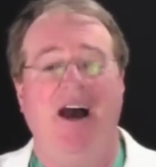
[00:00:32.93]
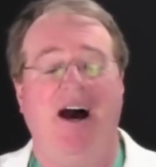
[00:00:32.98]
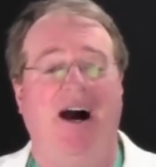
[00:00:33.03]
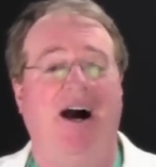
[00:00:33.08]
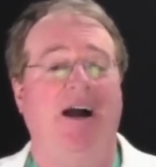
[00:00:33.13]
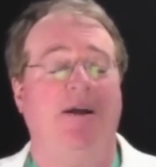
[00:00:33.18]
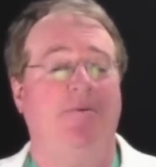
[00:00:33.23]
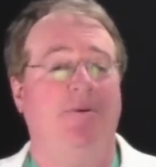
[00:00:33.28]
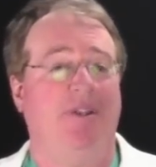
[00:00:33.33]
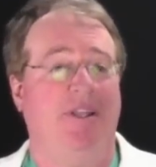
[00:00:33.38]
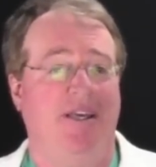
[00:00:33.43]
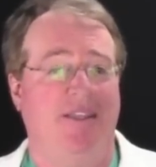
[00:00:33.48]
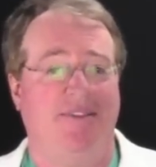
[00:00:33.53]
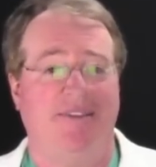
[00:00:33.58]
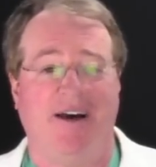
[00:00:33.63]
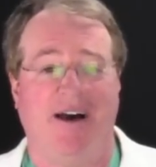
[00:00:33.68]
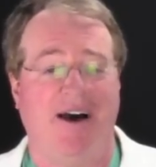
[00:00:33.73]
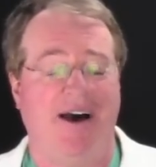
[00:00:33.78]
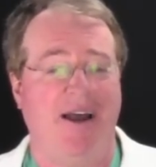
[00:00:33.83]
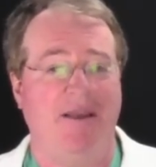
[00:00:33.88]
I will hit
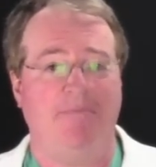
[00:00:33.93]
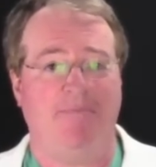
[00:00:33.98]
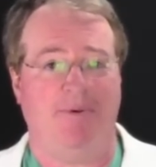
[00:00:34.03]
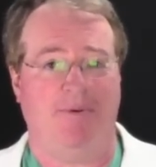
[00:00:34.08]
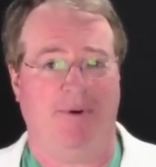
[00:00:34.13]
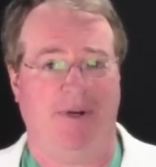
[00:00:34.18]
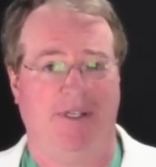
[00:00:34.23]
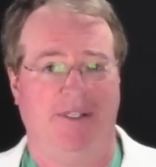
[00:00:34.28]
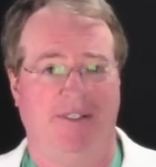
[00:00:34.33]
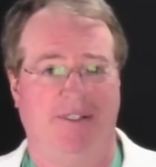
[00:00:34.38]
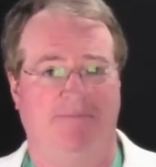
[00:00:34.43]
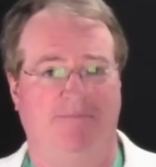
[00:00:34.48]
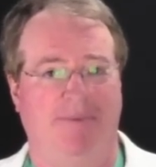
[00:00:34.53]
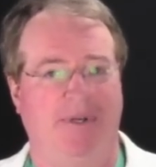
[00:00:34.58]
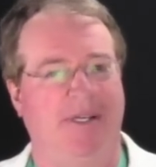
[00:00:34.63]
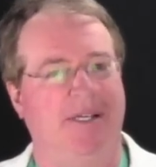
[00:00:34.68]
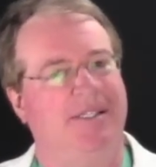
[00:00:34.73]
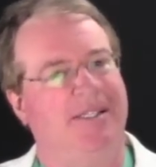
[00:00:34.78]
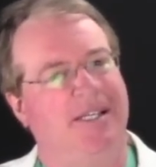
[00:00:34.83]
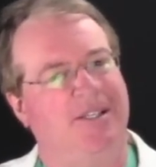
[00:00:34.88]
the high points
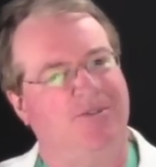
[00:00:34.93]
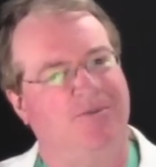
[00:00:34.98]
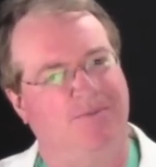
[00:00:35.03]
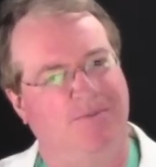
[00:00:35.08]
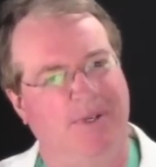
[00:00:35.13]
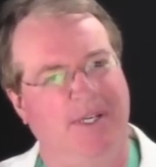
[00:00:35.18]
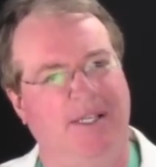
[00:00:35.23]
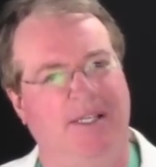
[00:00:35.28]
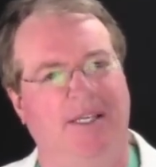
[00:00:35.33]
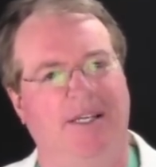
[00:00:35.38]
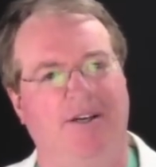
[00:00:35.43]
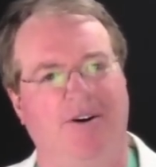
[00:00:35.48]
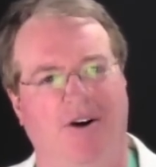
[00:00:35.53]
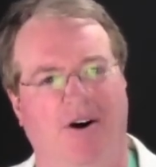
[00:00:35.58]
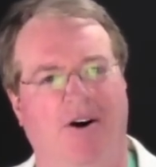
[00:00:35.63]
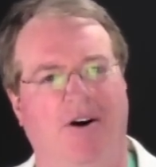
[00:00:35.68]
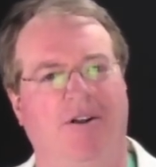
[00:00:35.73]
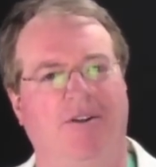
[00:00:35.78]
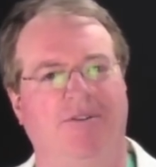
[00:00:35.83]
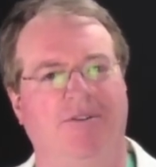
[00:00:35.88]
because that's really
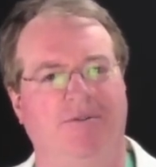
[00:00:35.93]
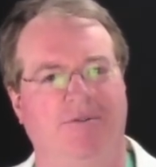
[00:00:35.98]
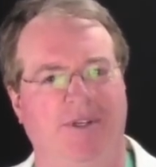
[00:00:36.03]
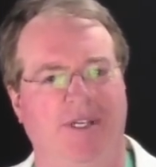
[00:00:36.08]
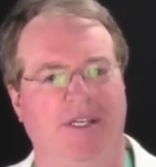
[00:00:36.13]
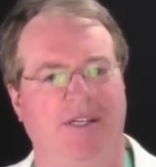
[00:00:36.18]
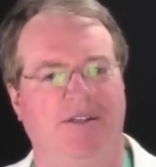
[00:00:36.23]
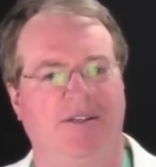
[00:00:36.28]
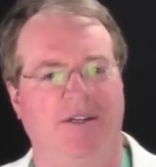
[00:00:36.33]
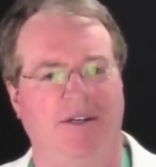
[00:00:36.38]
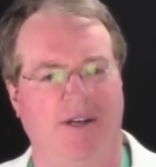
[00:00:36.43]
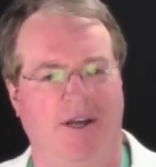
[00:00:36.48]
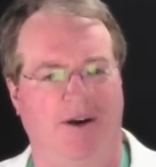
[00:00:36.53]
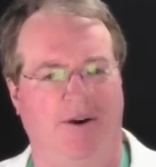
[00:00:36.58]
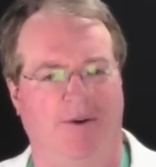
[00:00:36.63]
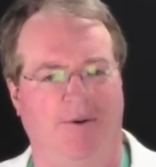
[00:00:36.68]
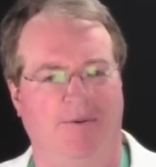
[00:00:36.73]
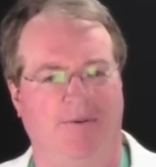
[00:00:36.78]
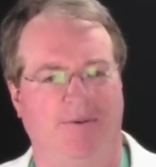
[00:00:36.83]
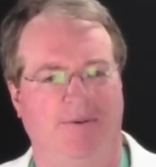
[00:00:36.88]
all you need to
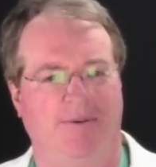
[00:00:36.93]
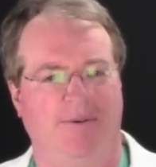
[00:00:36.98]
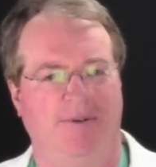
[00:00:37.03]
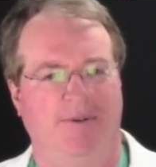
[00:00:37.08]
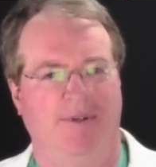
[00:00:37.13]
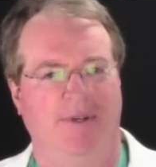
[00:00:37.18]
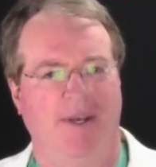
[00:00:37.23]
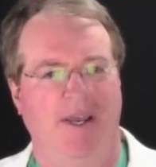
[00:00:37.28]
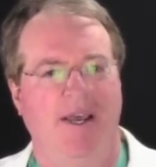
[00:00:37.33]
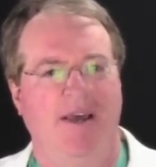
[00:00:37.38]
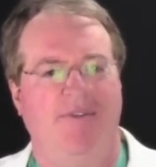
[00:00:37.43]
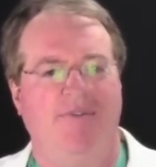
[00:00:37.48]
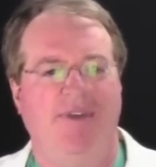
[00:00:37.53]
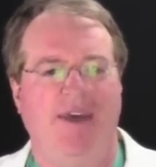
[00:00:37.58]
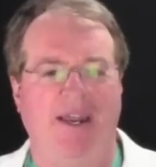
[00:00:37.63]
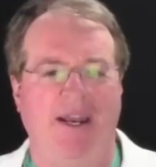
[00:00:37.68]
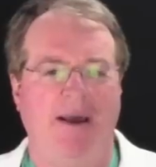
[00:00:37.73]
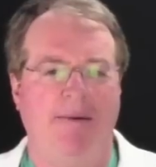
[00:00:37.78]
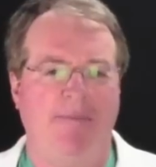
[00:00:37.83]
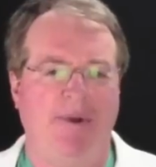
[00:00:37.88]
know.
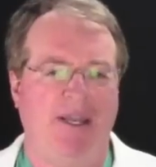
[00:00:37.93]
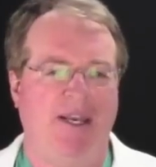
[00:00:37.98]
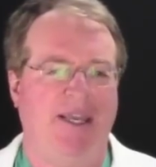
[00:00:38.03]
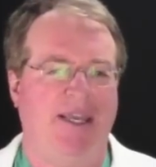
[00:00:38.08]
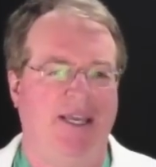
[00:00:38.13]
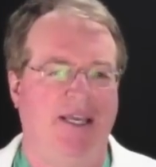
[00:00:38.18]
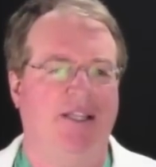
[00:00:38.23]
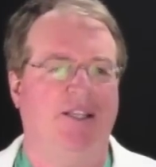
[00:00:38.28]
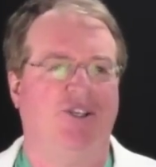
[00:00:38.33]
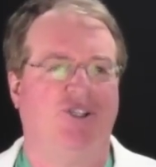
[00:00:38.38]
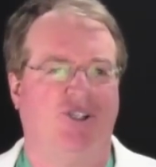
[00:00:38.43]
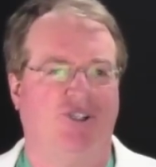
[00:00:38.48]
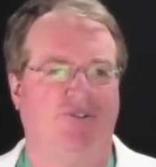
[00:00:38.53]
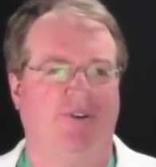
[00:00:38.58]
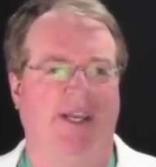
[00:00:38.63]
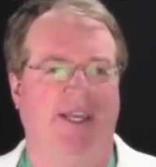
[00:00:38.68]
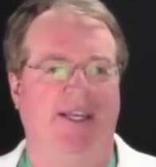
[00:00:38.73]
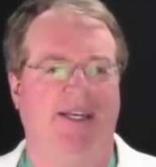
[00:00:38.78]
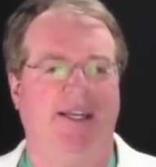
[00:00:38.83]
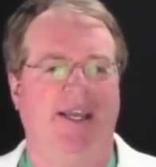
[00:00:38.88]
Then I'm going to
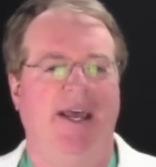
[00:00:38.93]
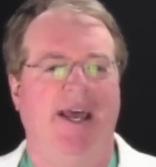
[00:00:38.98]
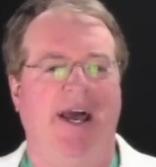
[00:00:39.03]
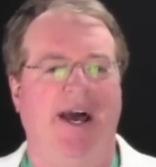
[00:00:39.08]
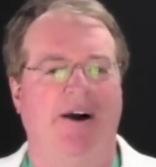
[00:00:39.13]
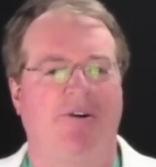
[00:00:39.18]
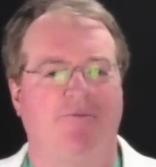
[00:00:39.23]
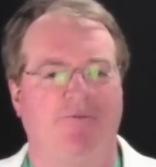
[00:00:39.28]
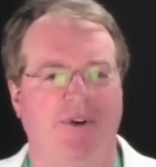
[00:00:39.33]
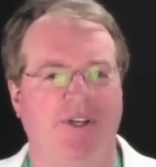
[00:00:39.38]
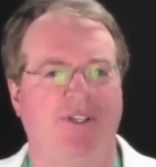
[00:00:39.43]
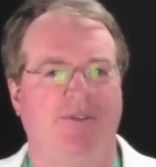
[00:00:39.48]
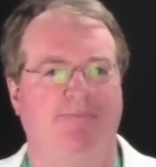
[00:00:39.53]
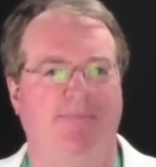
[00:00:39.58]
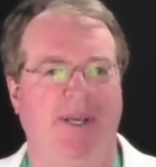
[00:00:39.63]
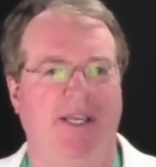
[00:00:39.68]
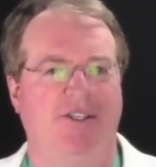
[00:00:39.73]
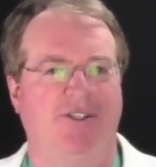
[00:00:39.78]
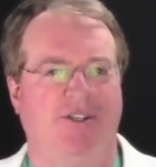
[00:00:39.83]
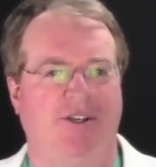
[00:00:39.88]
illustrate how
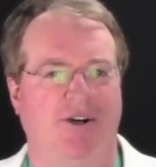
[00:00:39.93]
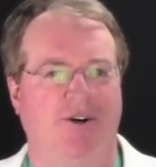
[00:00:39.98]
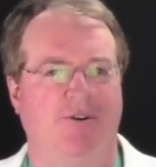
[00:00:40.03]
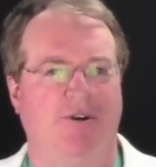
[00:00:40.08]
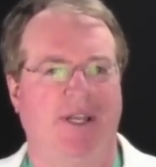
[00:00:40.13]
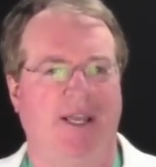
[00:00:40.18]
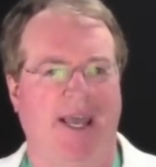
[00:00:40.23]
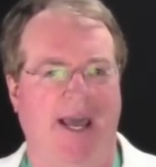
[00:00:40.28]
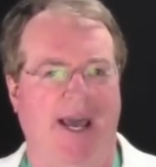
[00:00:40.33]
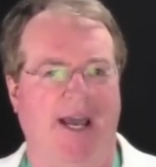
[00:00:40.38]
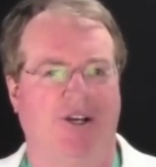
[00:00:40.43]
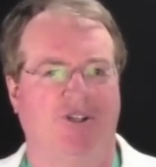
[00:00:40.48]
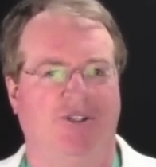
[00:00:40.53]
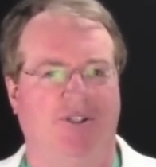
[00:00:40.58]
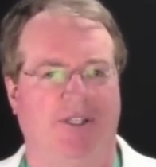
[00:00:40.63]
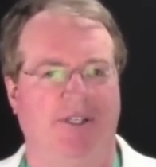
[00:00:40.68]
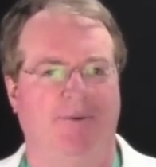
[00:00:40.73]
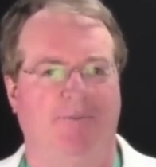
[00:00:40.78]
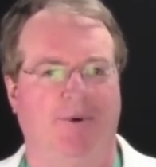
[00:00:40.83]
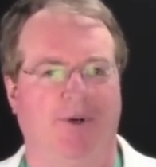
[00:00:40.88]
risk-based coding
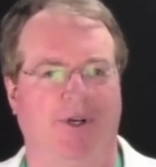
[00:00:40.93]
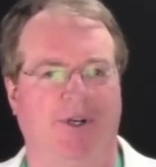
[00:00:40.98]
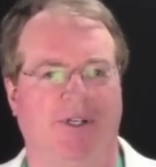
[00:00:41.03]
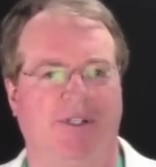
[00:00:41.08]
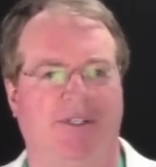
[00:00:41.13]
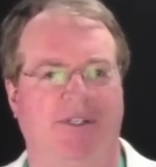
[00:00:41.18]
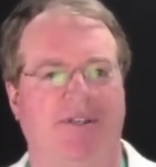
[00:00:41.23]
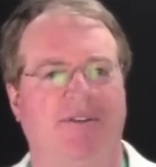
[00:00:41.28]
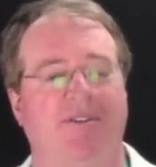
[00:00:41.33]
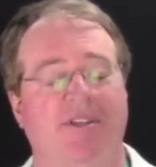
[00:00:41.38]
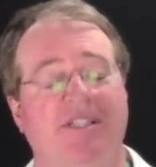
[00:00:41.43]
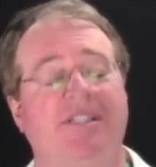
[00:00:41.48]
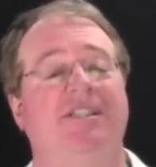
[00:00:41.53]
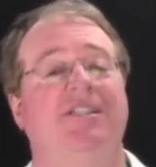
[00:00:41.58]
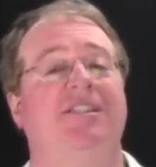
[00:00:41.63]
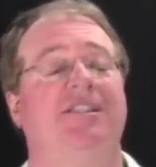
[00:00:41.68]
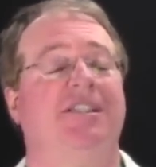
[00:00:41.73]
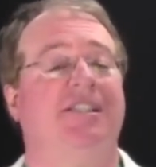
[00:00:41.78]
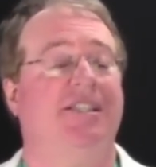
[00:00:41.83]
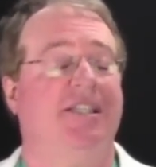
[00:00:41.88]
actually works. This
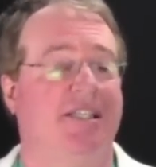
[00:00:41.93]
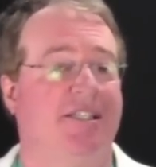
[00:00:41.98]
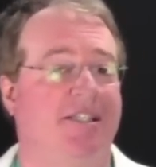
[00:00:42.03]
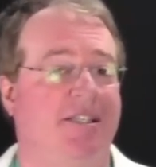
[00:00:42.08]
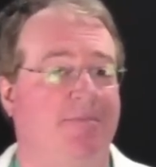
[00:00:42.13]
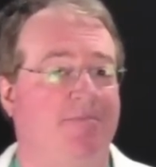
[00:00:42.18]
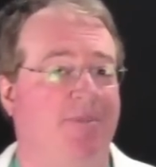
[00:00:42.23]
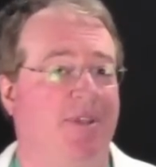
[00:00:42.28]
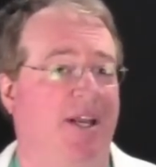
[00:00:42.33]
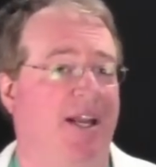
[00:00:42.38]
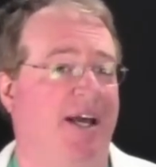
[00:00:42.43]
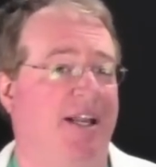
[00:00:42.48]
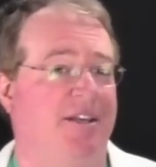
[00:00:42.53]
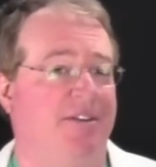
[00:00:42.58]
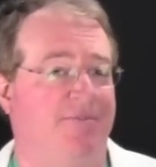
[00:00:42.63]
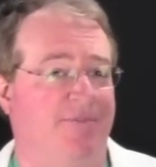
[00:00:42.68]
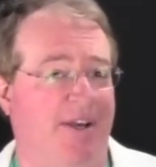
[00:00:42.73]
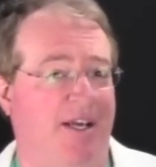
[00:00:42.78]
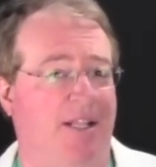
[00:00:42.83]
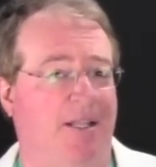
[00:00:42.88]
is the system that I
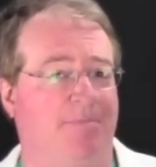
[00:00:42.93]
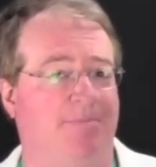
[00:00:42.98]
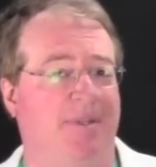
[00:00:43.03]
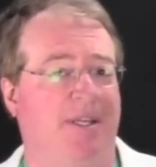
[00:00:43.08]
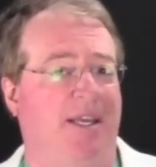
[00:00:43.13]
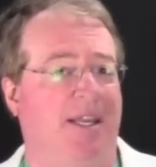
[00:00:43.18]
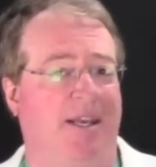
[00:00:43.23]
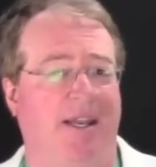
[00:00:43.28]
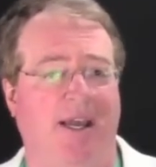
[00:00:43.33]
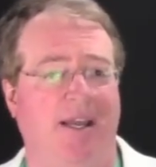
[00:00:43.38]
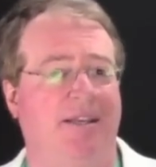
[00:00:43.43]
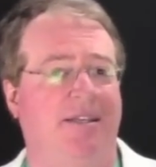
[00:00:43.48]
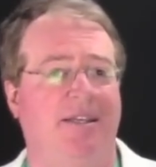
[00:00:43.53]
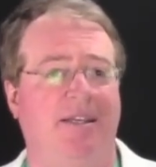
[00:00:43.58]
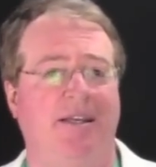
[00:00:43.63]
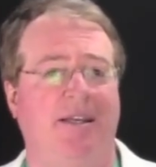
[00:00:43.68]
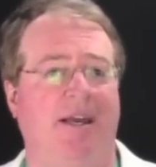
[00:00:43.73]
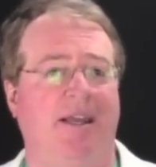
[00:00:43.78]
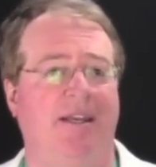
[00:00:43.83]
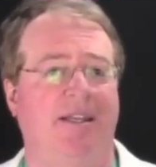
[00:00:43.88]
developed in
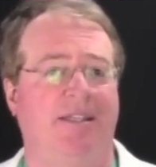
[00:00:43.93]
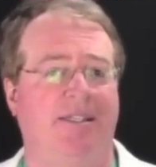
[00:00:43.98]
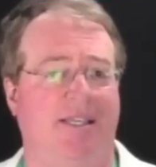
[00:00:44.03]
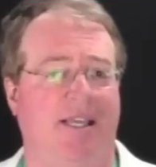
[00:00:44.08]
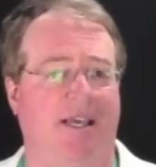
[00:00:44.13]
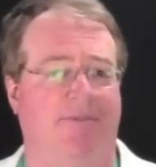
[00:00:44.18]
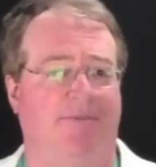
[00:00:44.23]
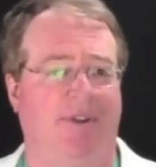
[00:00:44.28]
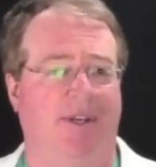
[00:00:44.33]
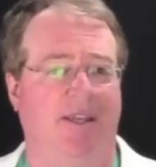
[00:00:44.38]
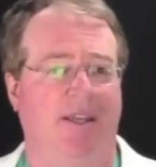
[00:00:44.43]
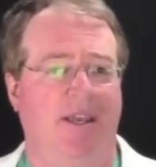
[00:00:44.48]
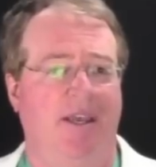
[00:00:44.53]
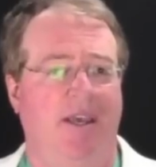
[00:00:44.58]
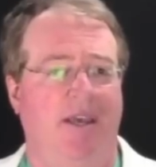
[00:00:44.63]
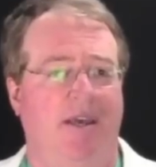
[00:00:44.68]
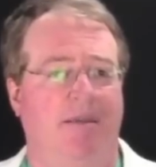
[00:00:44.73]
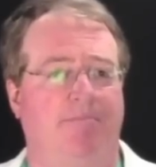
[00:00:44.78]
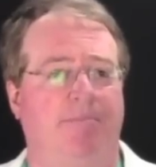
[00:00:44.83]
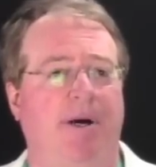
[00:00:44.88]
1997
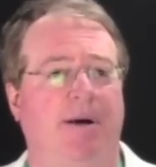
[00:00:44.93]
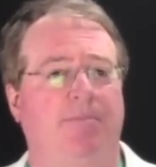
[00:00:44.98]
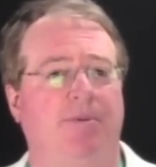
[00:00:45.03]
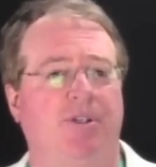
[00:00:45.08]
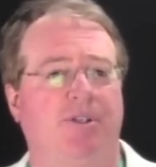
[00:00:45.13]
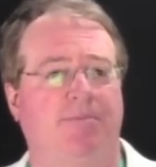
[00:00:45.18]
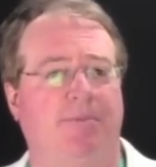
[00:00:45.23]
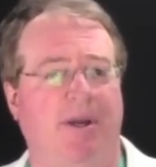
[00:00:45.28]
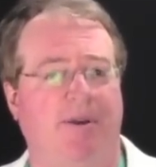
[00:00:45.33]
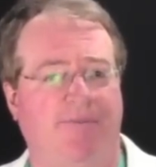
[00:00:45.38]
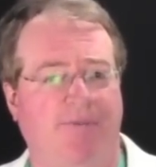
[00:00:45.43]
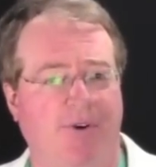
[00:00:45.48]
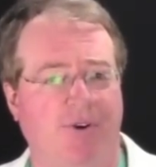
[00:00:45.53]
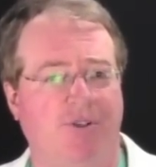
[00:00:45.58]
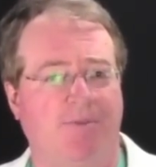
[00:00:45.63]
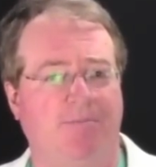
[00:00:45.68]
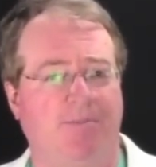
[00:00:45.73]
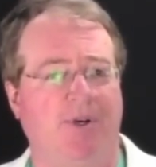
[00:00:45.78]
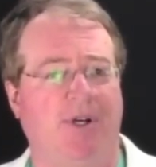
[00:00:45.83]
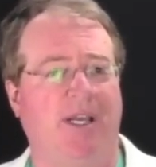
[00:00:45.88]
and published my
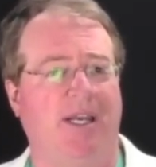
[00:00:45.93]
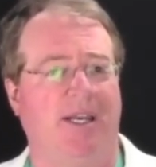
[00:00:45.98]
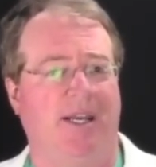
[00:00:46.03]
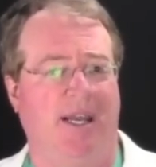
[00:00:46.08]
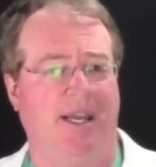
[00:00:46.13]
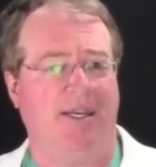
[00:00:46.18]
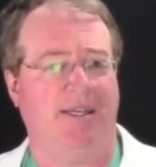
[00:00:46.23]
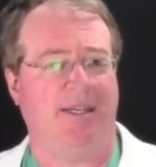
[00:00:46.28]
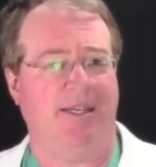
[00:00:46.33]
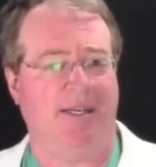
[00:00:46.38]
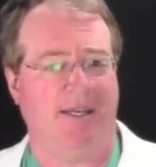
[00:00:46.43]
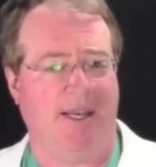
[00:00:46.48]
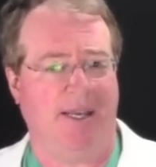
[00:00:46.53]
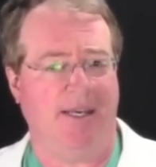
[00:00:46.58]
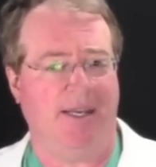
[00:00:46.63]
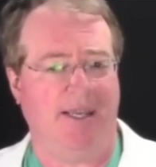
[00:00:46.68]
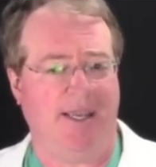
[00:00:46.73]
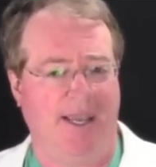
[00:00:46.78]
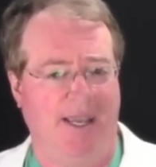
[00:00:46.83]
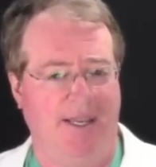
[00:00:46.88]
first book in
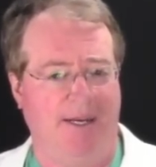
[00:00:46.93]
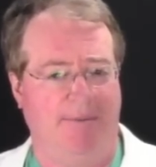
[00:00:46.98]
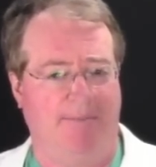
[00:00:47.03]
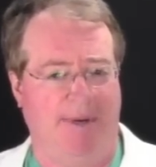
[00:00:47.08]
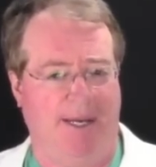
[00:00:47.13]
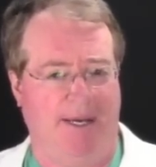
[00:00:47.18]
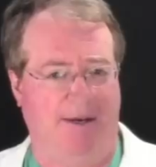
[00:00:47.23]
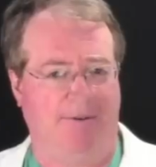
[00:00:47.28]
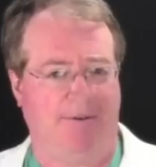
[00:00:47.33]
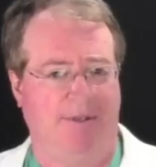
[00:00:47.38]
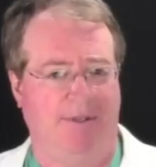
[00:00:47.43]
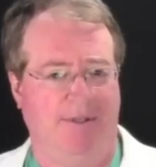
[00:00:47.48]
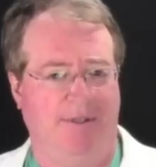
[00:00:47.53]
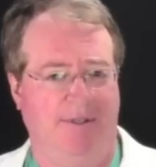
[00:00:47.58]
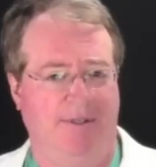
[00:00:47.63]
1998 about.